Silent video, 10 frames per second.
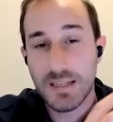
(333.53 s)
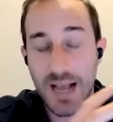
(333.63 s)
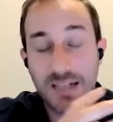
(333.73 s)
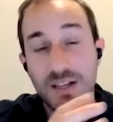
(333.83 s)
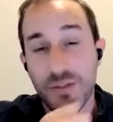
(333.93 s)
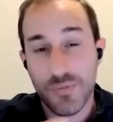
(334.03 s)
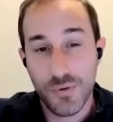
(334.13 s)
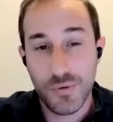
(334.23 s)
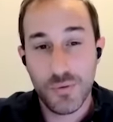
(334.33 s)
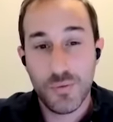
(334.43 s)
actually
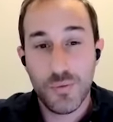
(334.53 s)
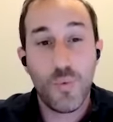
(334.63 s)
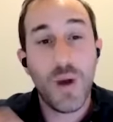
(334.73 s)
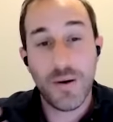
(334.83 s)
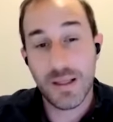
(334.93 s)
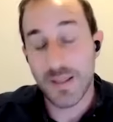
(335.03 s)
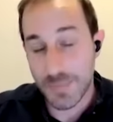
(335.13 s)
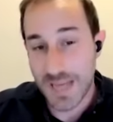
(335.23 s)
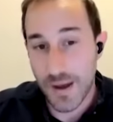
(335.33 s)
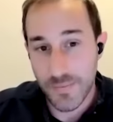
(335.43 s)
through wearing them
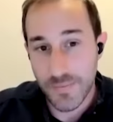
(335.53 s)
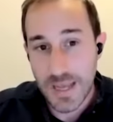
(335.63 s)
down.